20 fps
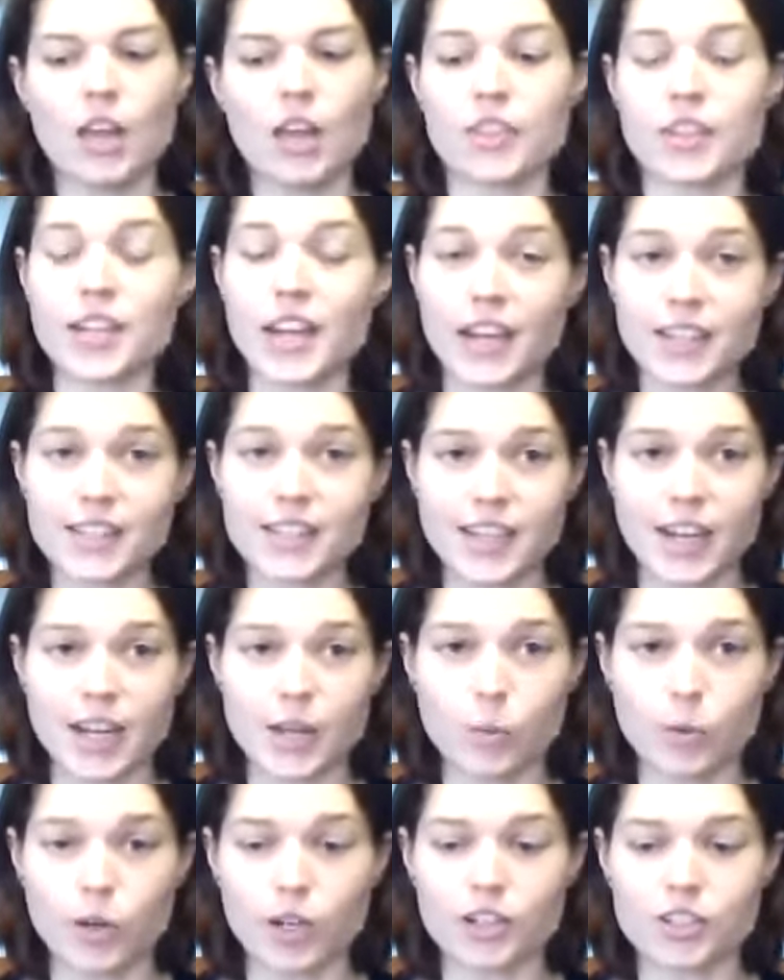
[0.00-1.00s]
The next
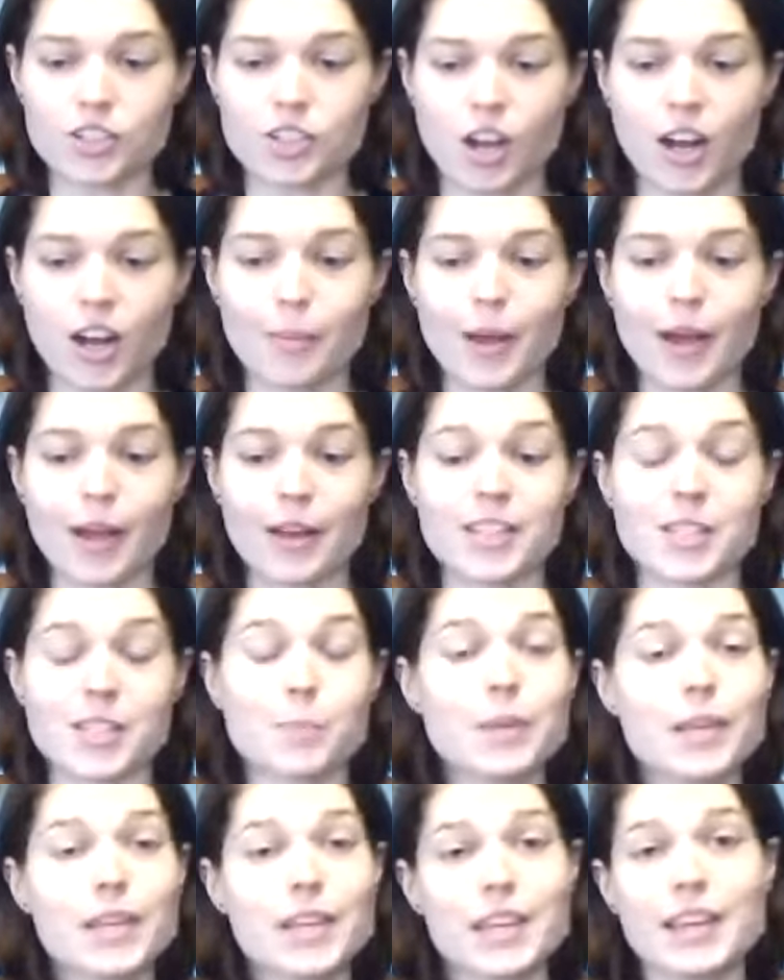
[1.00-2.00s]
type we're going to talk about is
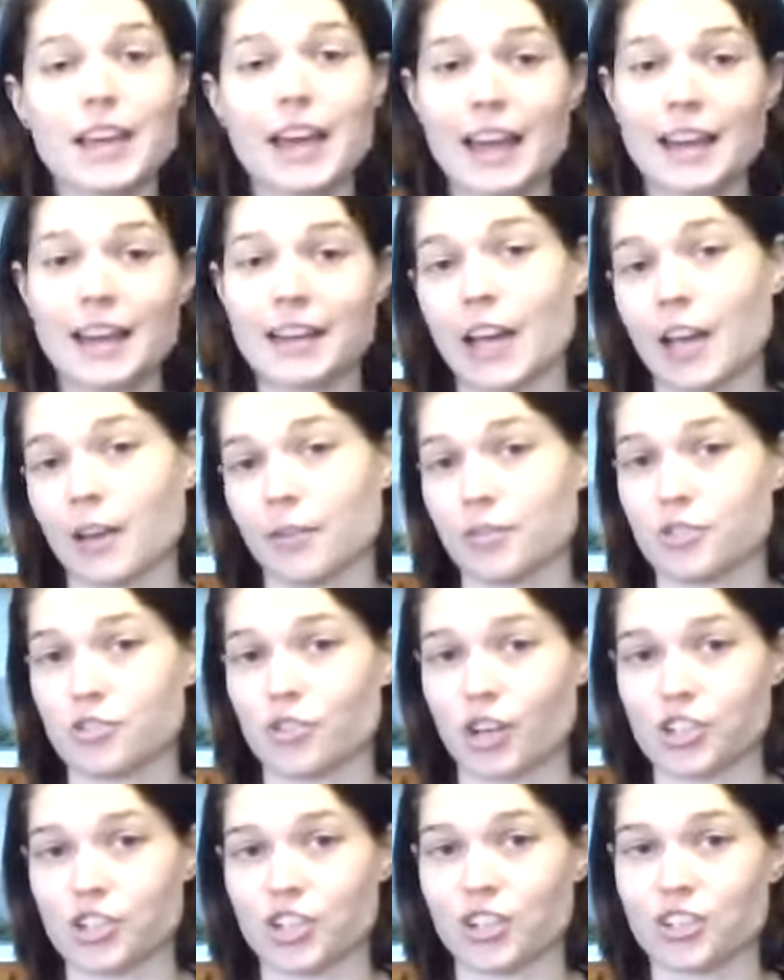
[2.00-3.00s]
PNF
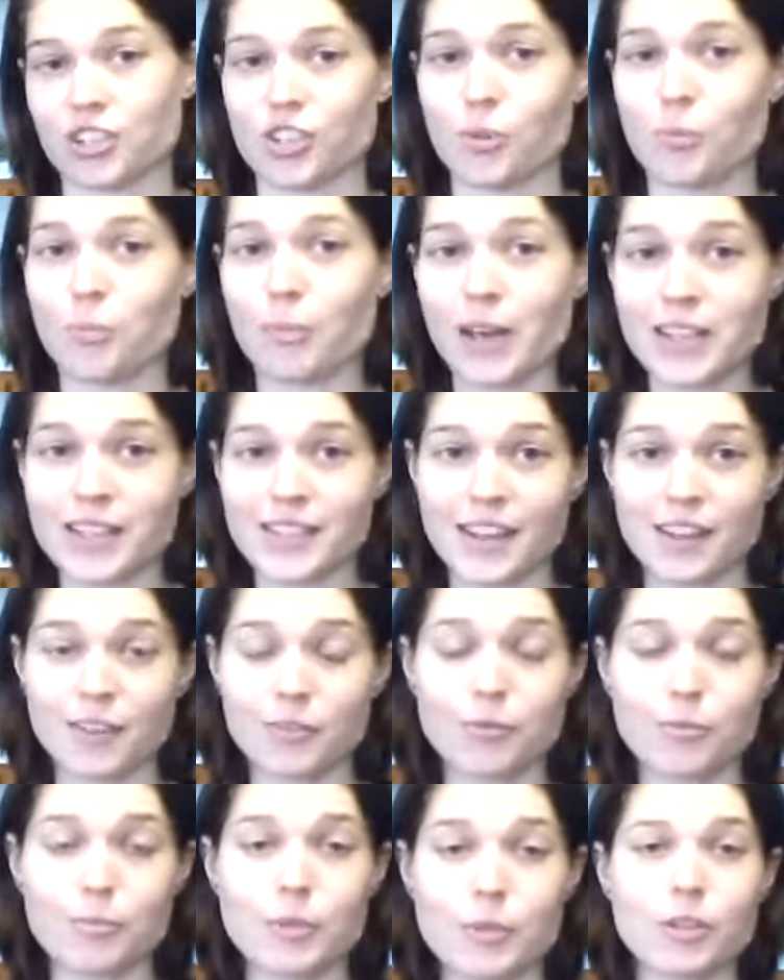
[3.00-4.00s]
stretching. So it might
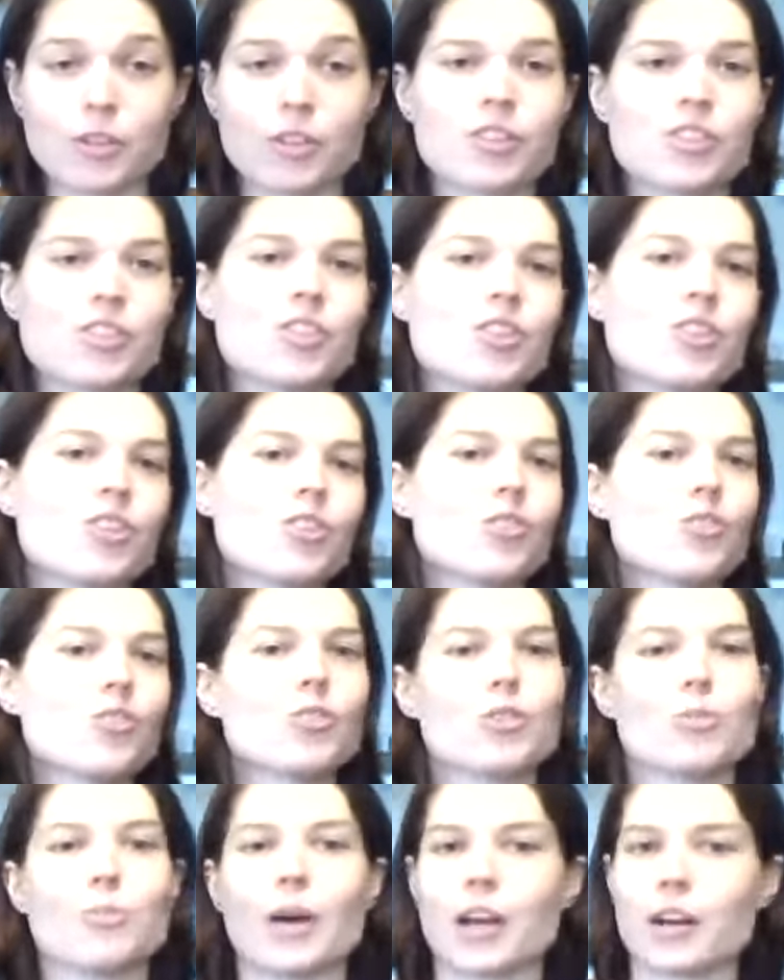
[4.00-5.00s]
sound familiar to you.
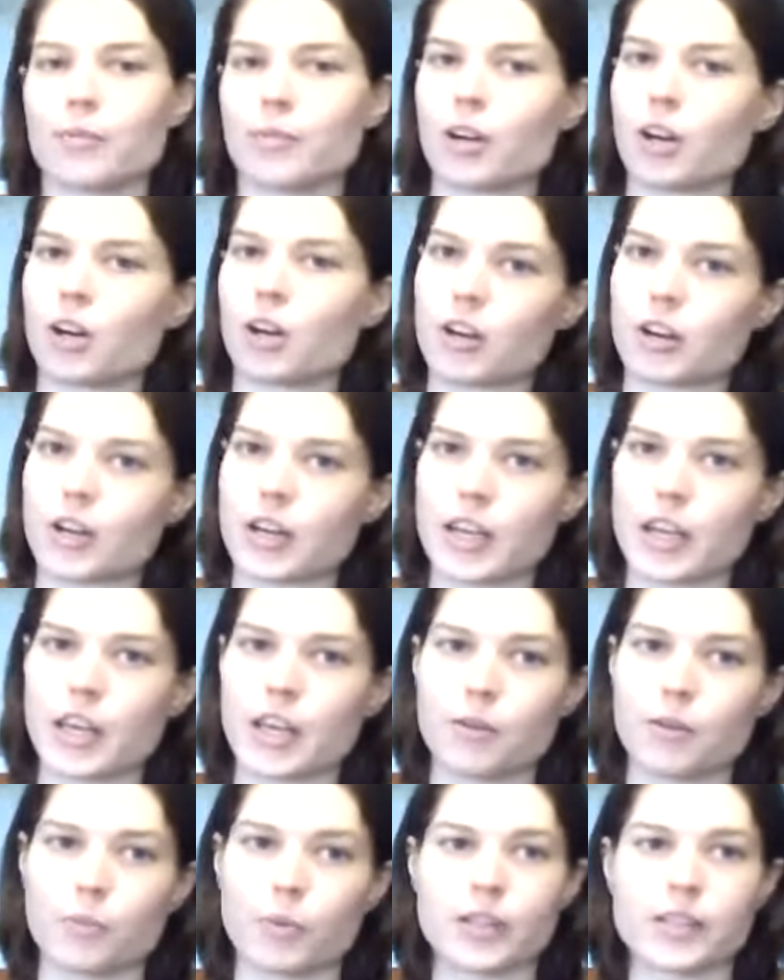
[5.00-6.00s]
You might have heard
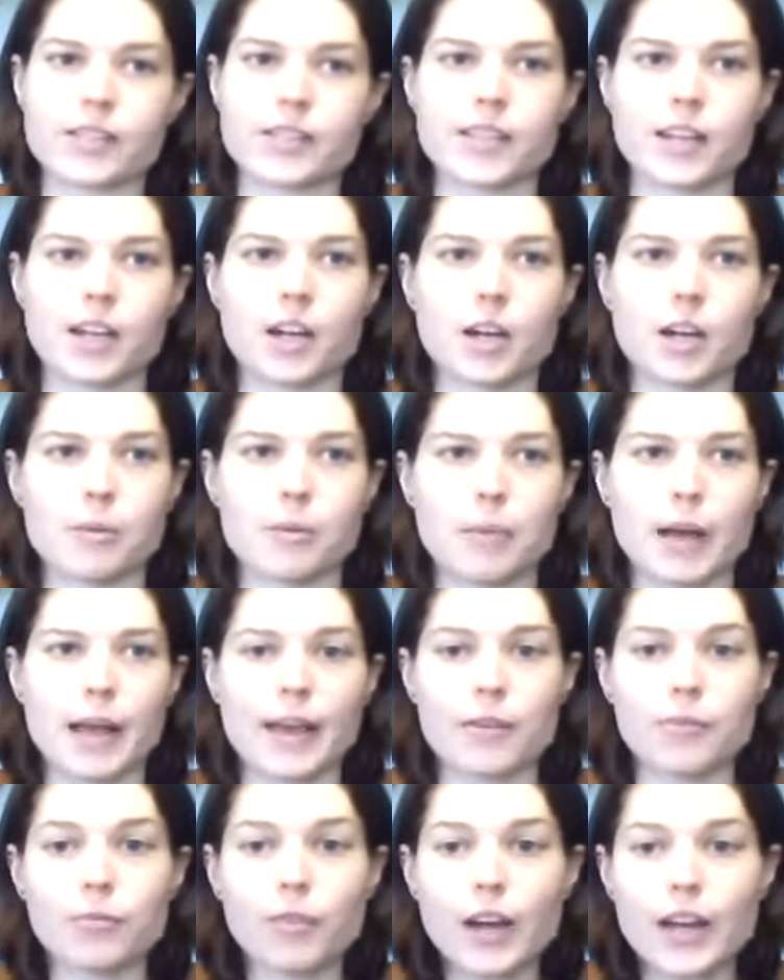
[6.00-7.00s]
it with some
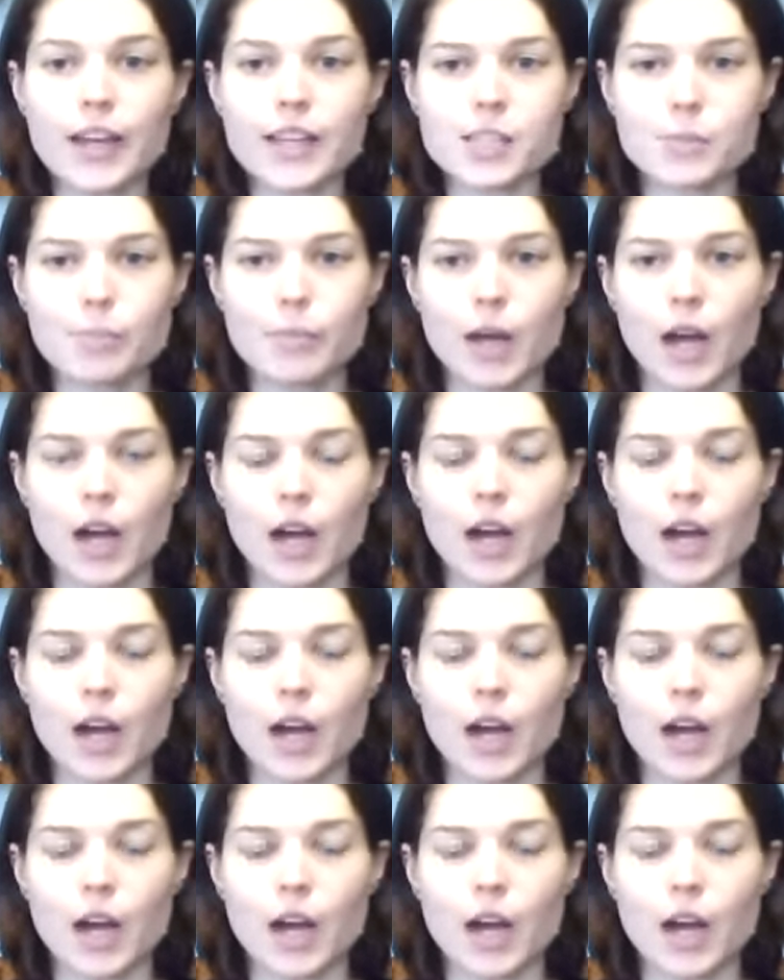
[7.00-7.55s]
advice